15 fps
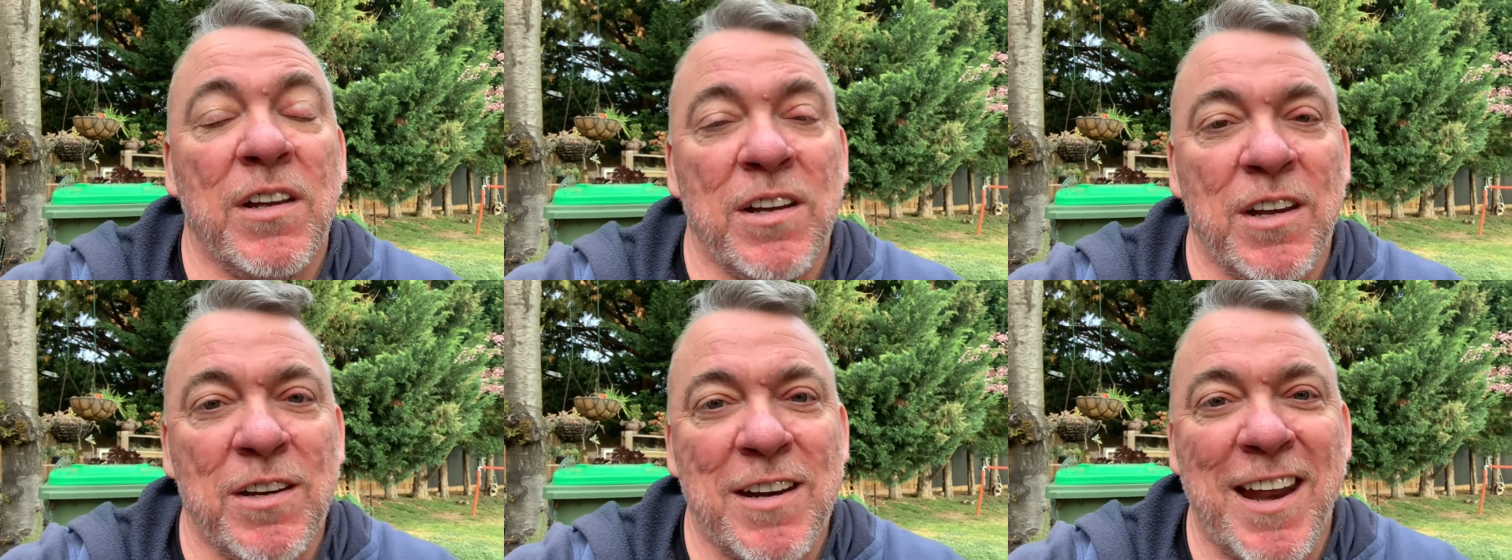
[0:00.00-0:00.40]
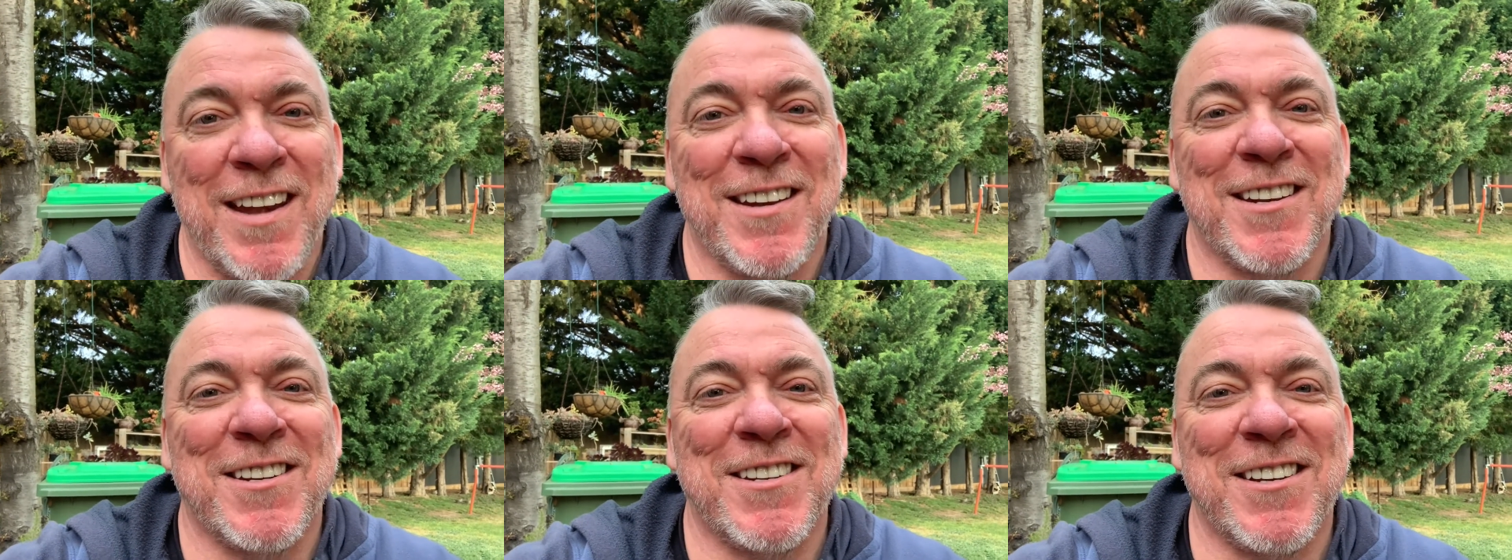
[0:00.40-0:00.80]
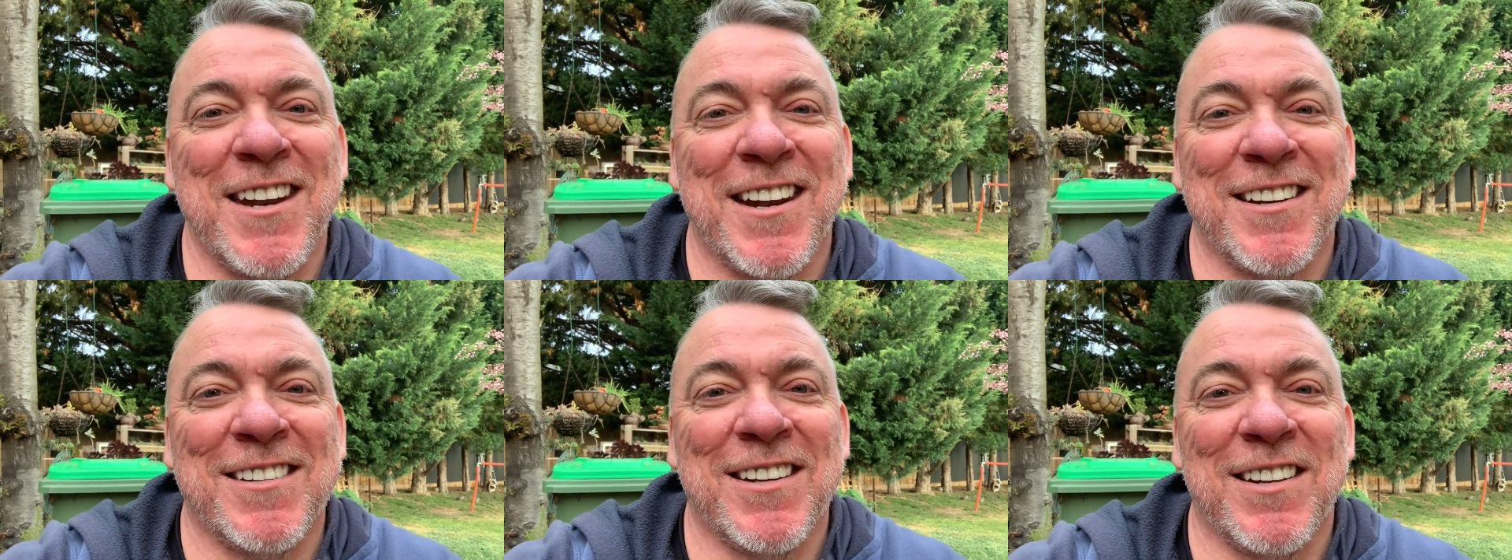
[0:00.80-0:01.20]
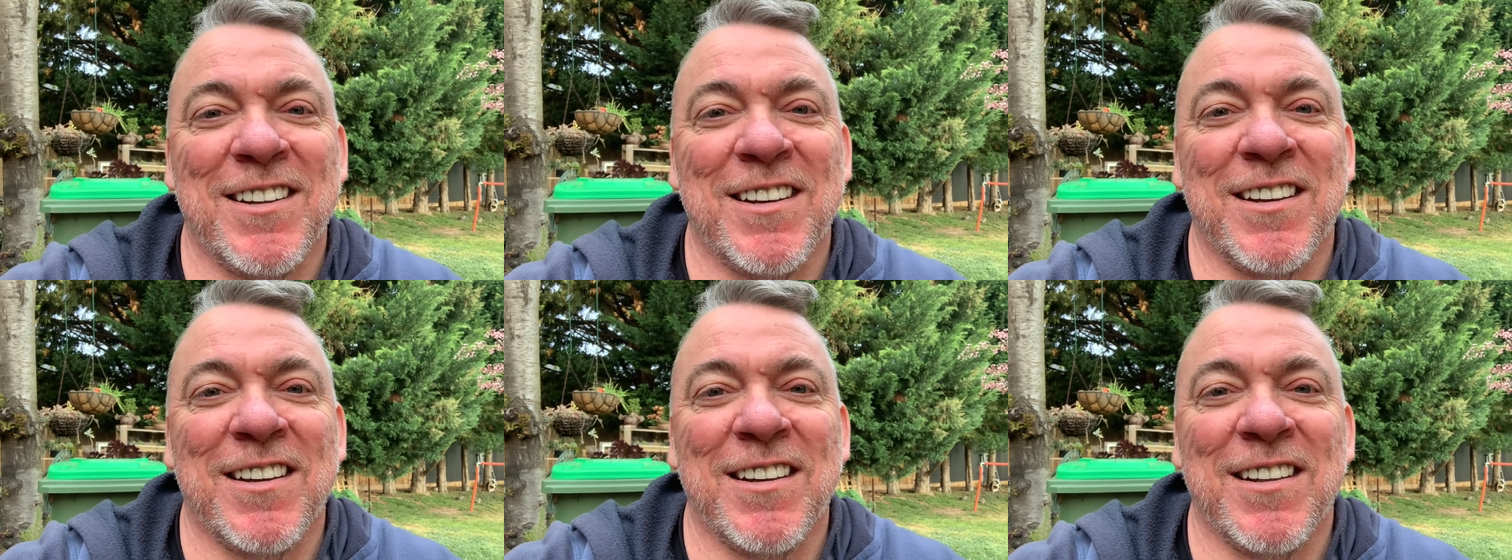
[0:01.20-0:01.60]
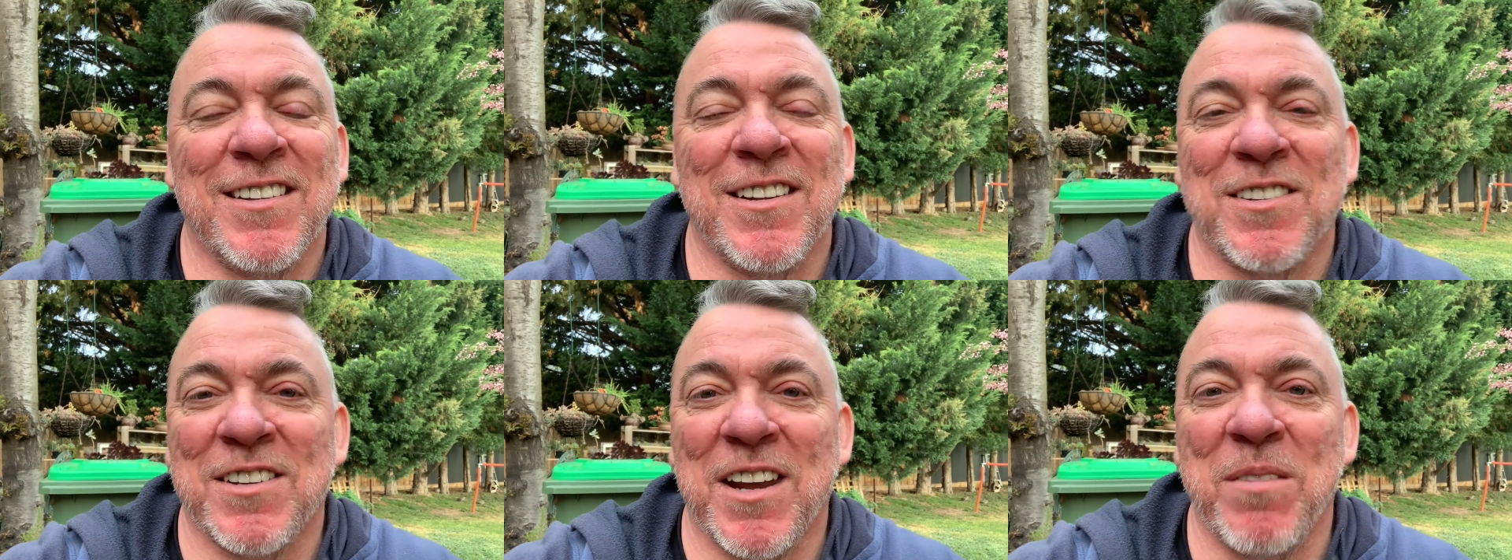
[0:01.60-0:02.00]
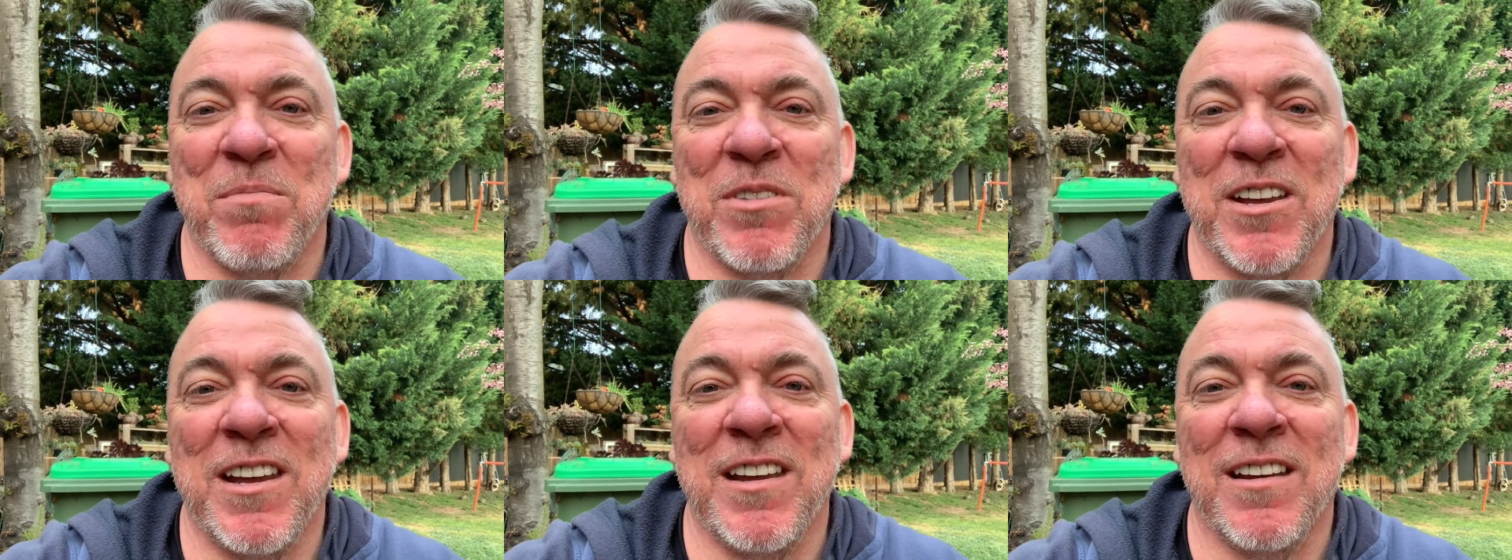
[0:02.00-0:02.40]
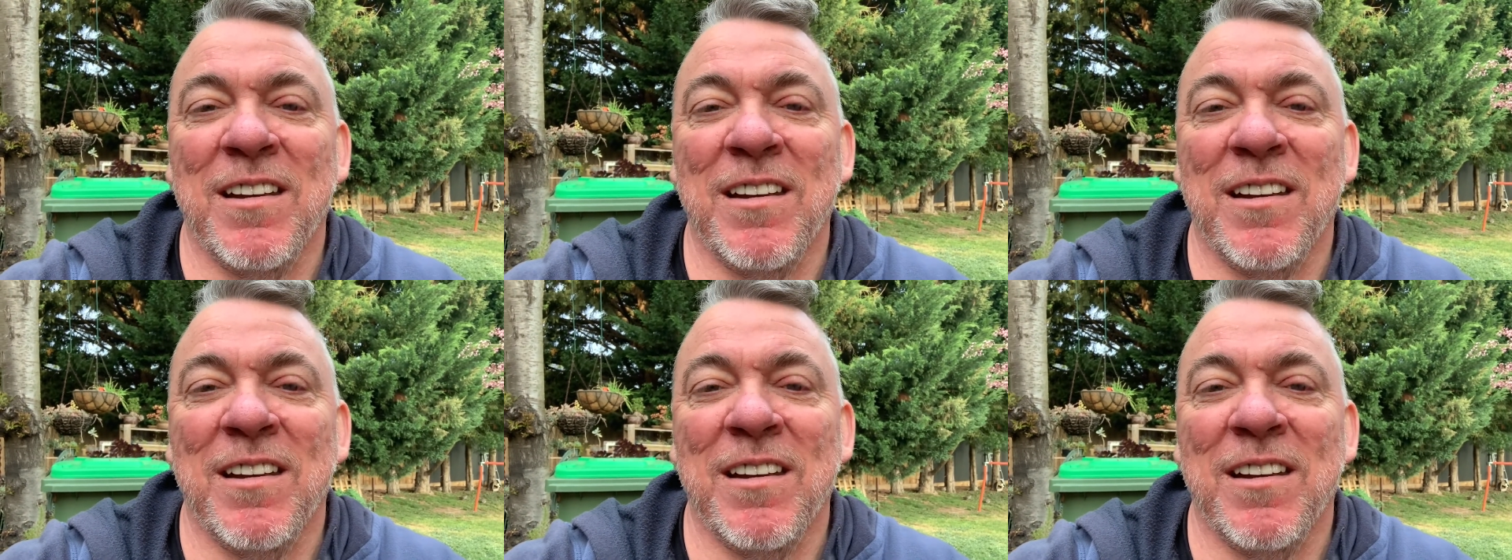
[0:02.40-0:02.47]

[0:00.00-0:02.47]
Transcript: You tend to stick to the same thing.